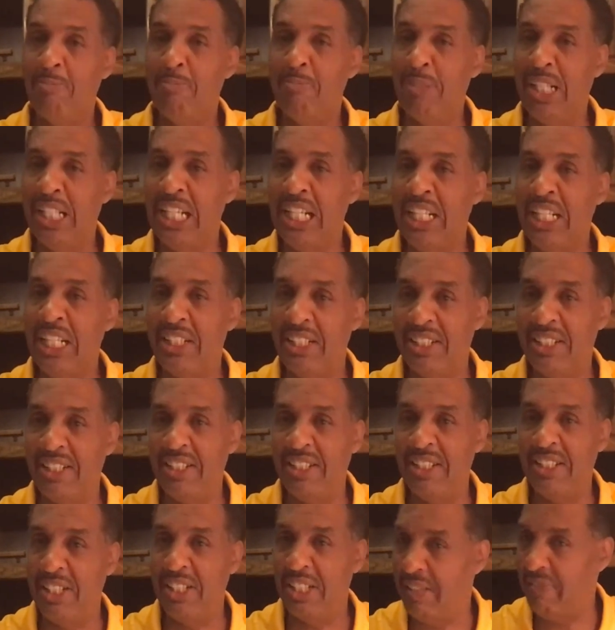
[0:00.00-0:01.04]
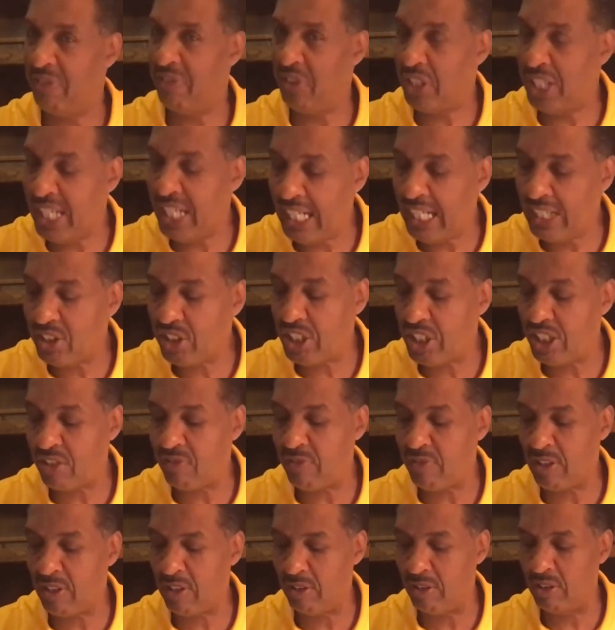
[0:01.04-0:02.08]
But he, if you catch this
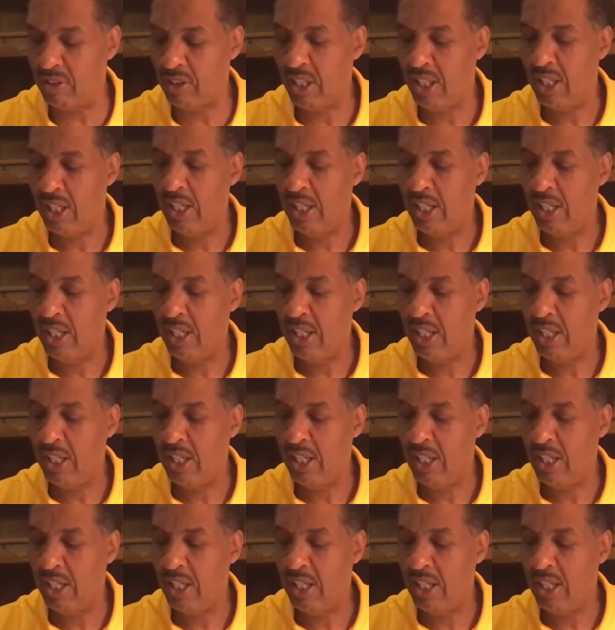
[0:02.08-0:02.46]
verse,